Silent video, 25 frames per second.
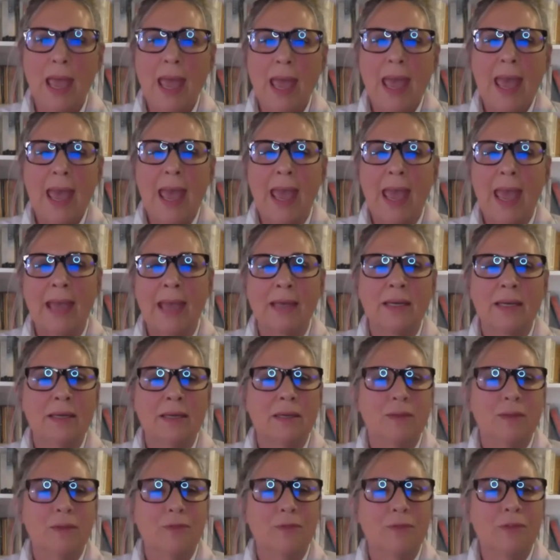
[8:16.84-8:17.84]
And
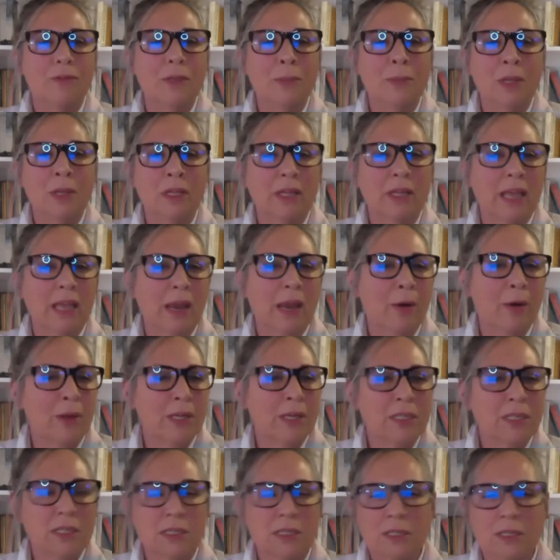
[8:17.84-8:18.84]
female
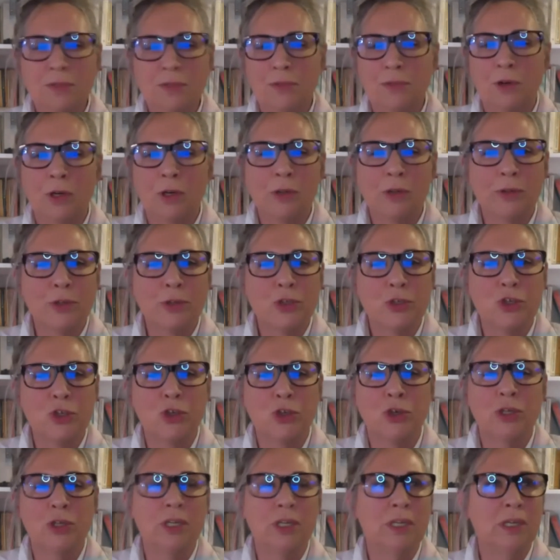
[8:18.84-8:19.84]
characters follow the
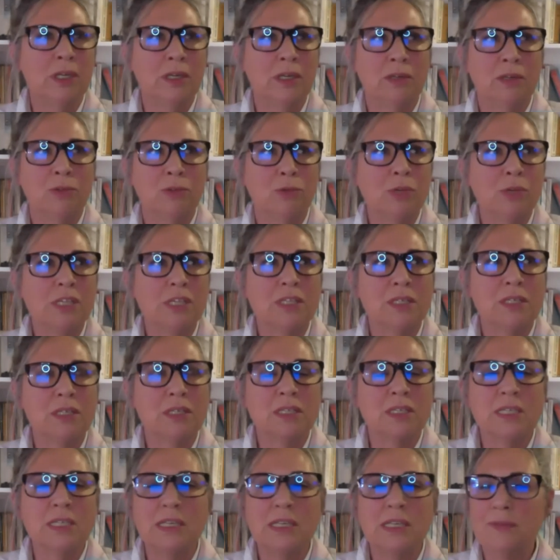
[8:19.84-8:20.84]
journey in recent
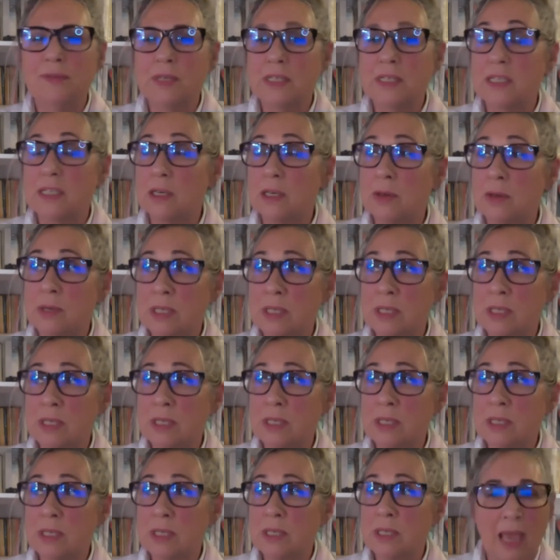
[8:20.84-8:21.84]
TV series
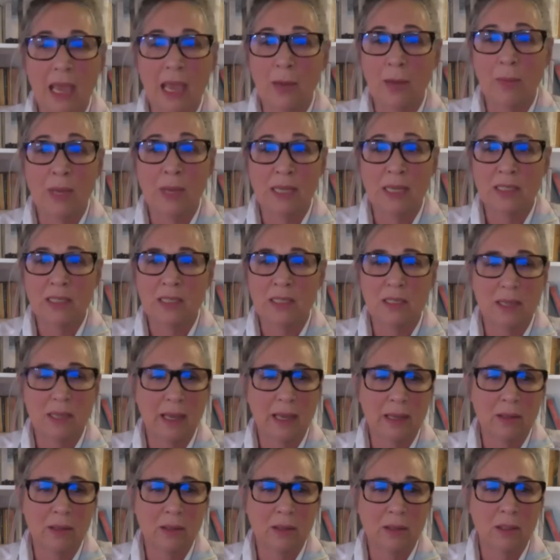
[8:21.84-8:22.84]
like The Handmaid's
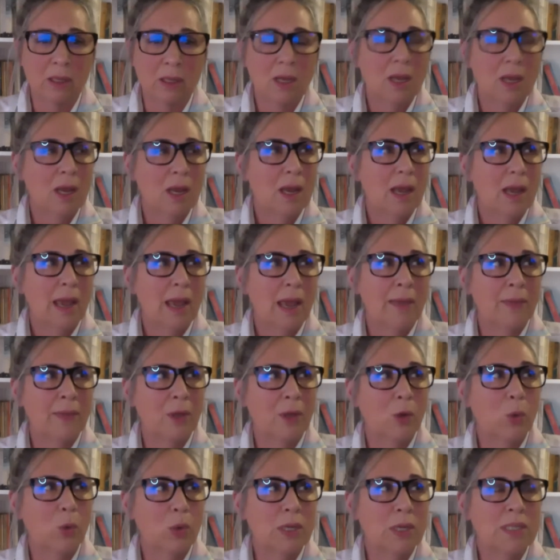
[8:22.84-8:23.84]
Tale and The
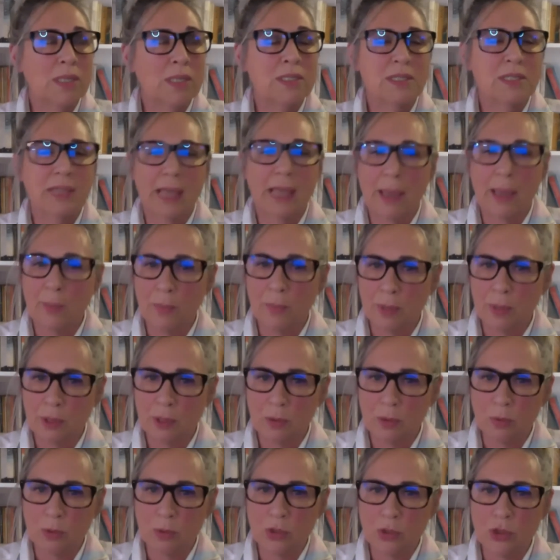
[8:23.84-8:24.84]
Queen's Gambit,
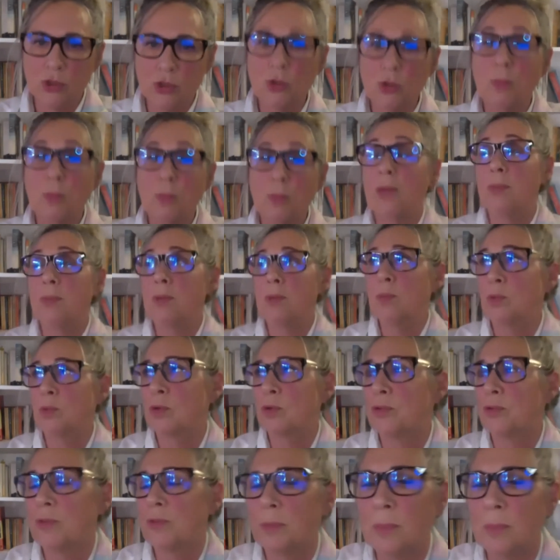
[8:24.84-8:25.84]
which you may be more
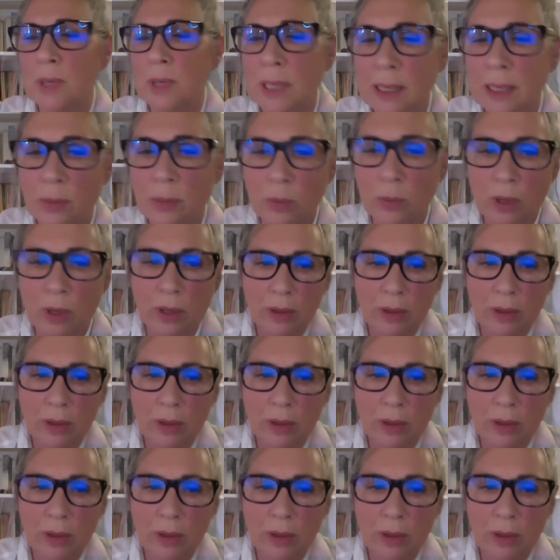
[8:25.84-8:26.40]
familiar with.